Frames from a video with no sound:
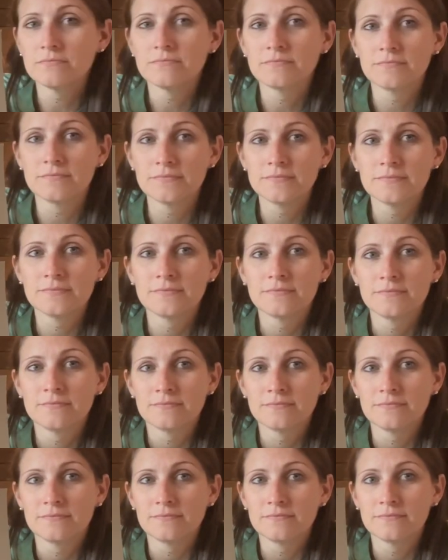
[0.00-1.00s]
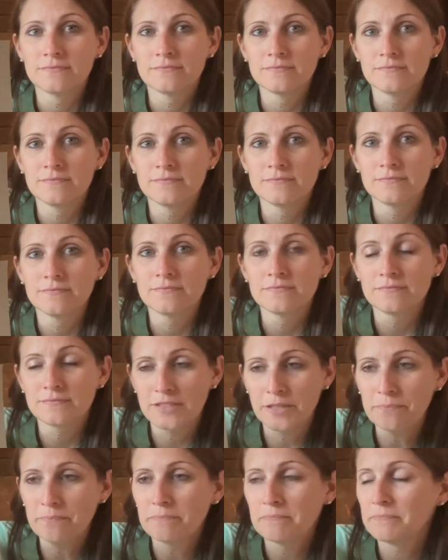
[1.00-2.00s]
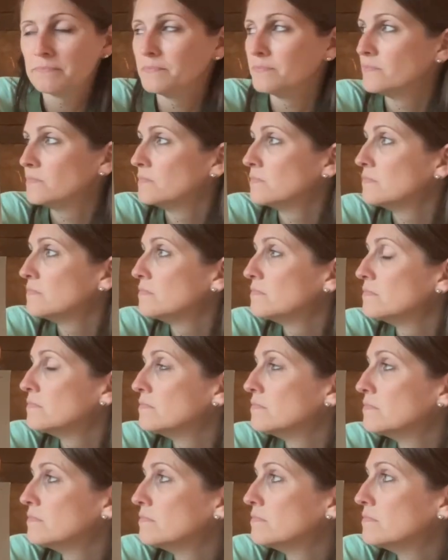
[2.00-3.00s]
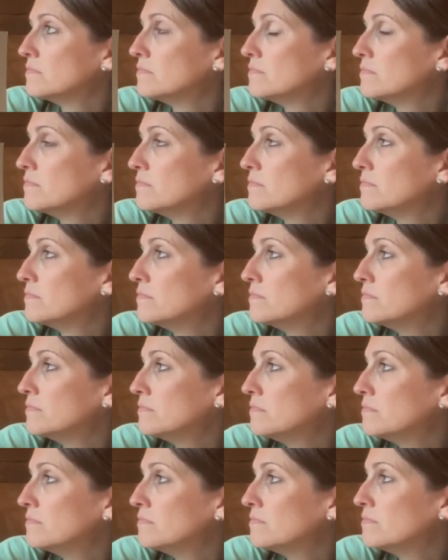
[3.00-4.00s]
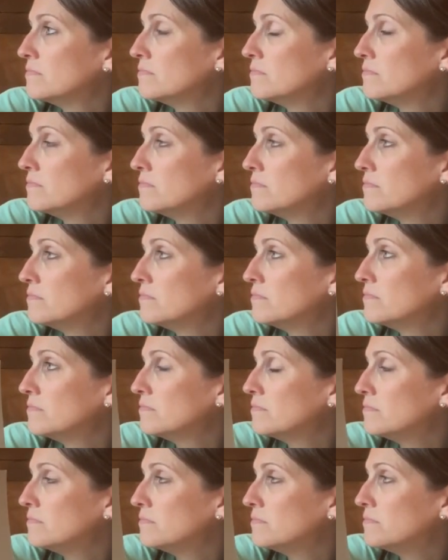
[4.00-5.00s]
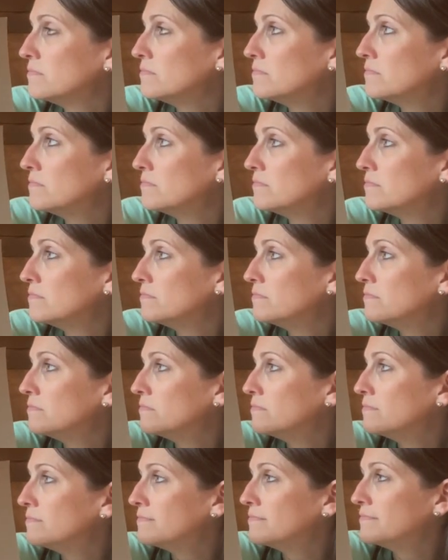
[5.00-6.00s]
This person isn't speaking.